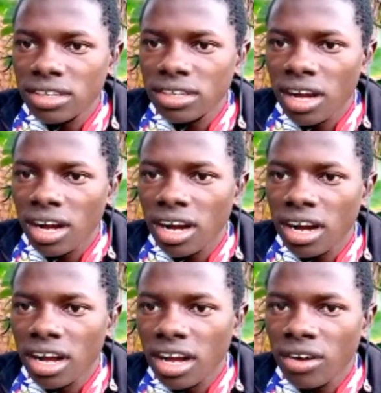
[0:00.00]
How
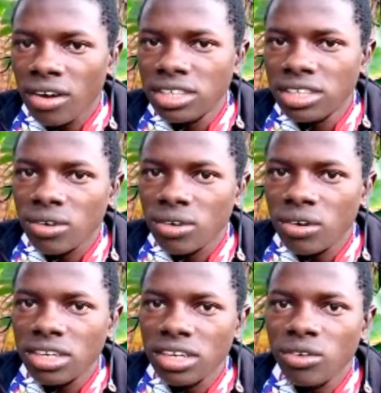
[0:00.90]
it's called
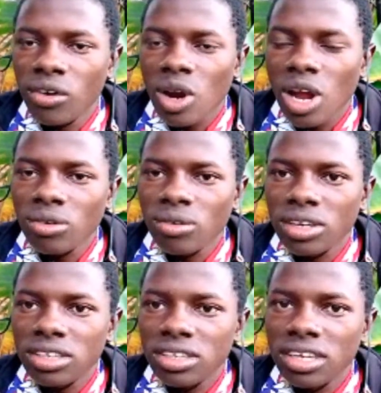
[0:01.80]
in your language?